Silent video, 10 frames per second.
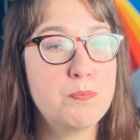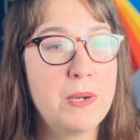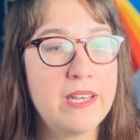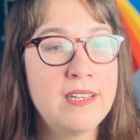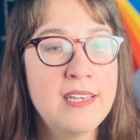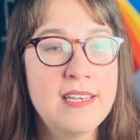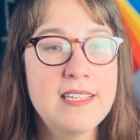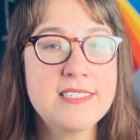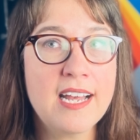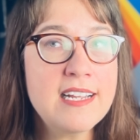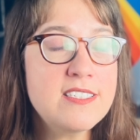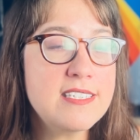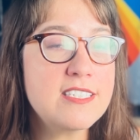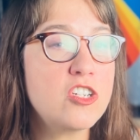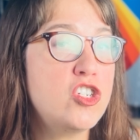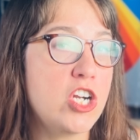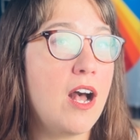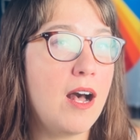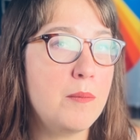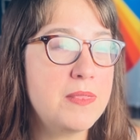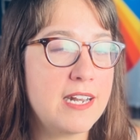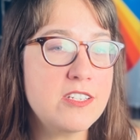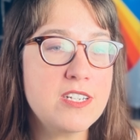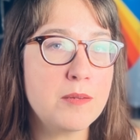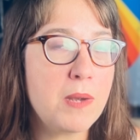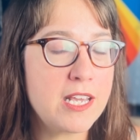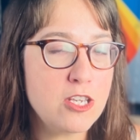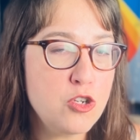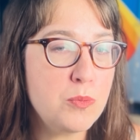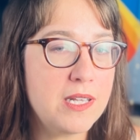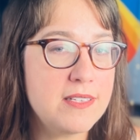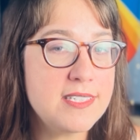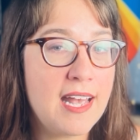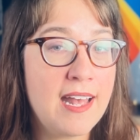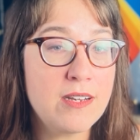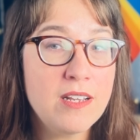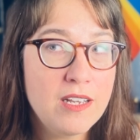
But science is a job that is done by humans, and